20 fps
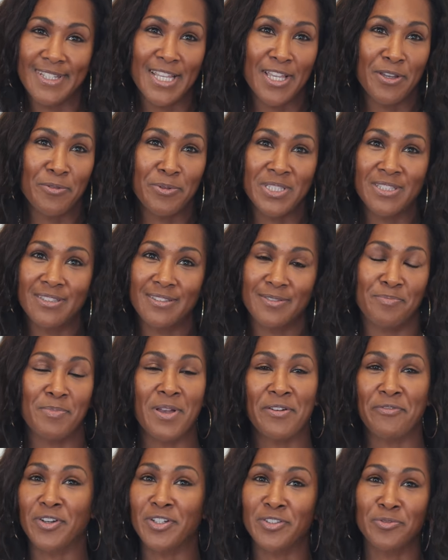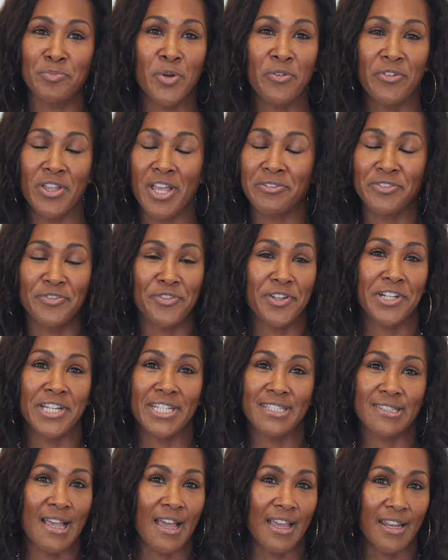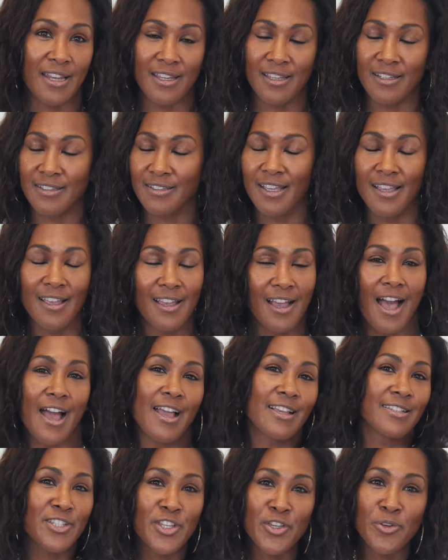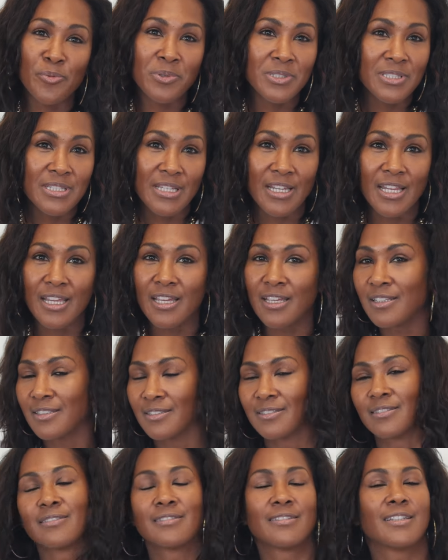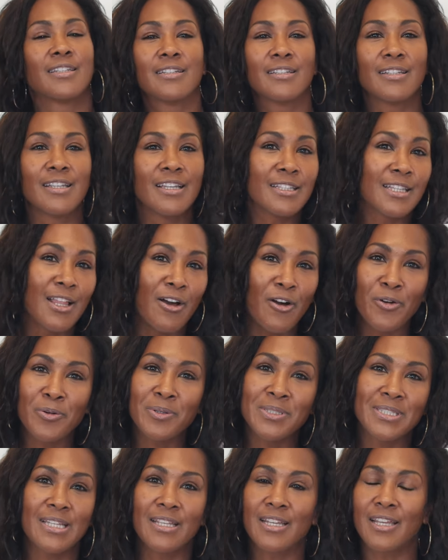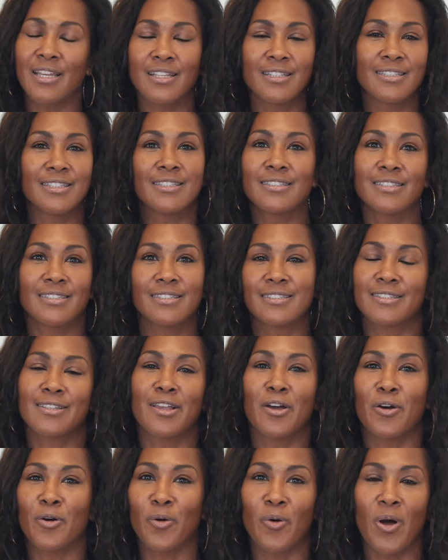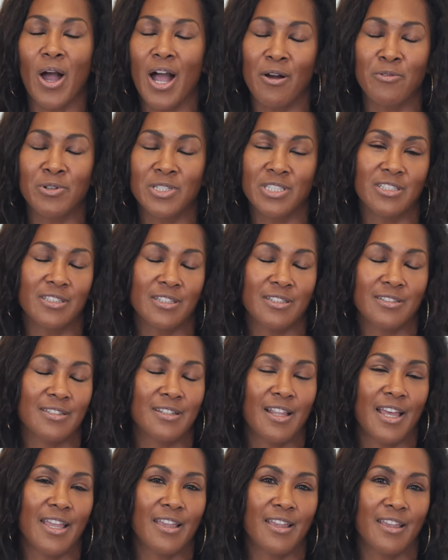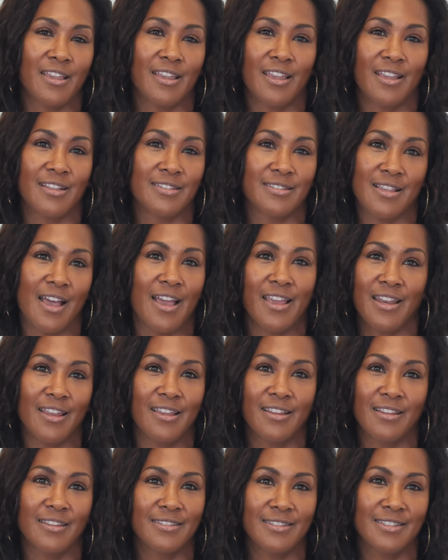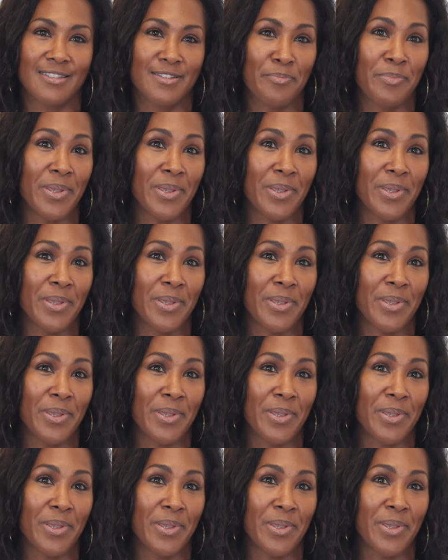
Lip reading: It was my first movie. I was very excited. Ice Cube was in it. Nia Long was in it. So I was just like excited to